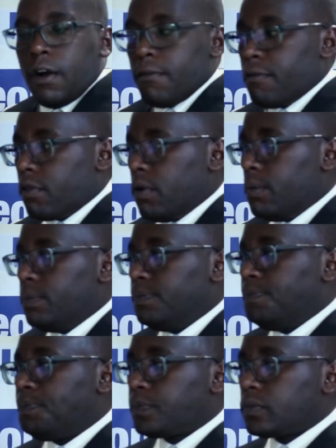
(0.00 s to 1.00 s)

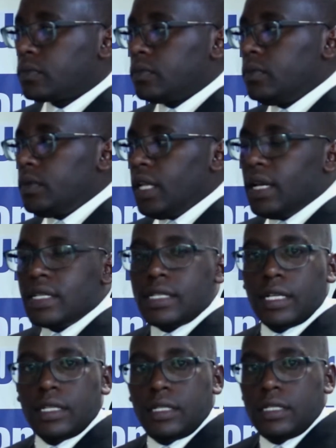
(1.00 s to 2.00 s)
from
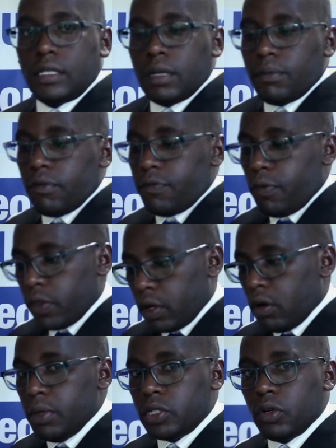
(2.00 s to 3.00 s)
such a system. For the
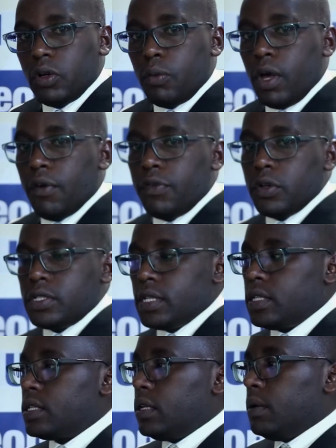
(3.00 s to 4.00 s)
Commission, we have used the
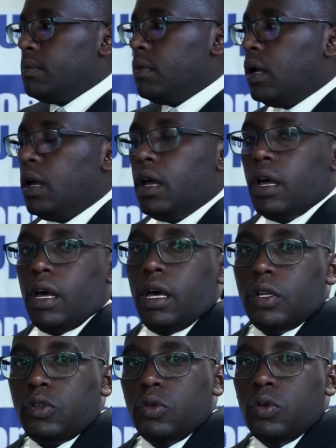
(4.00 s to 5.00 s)
system
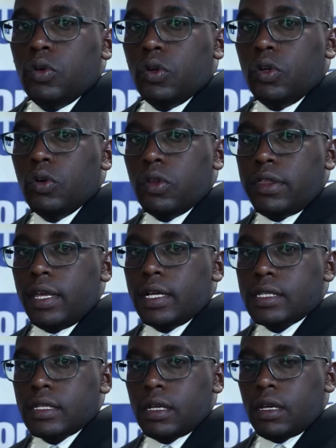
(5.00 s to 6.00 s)
to do
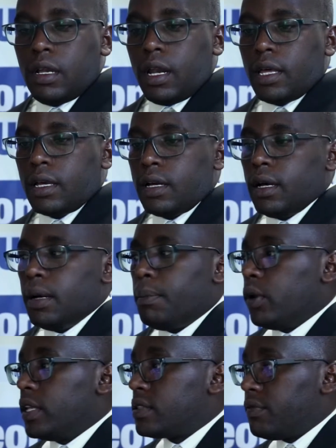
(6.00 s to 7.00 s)
things like
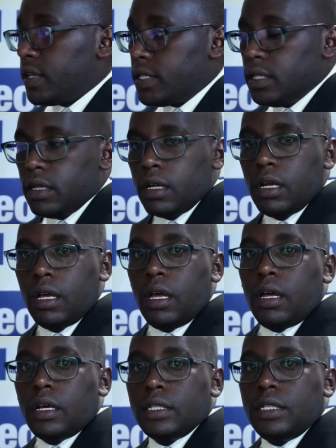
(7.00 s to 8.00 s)
police vetting,
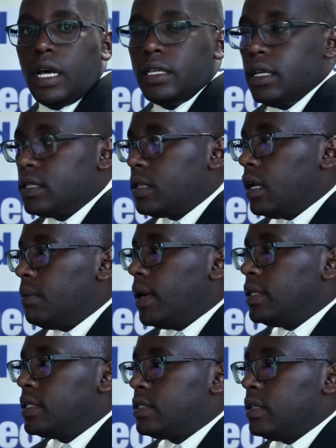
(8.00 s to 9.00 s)
judges and
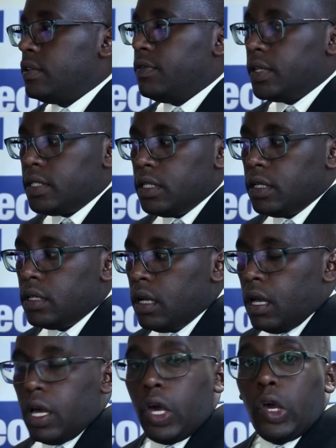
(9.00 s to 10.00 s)
magistrate vetting,
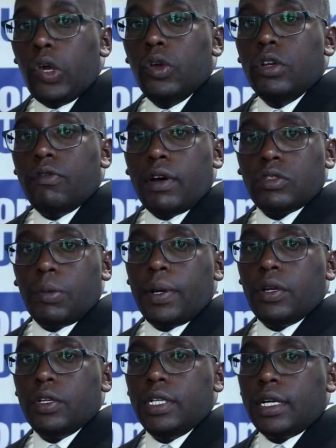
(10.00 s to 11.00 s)
universal
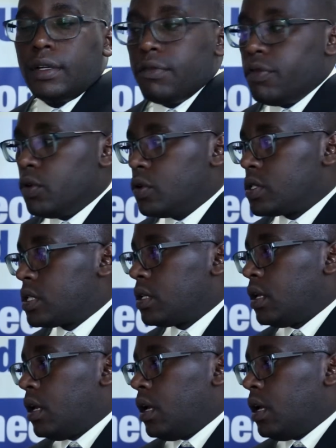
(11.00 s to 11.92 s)
periodic reviews,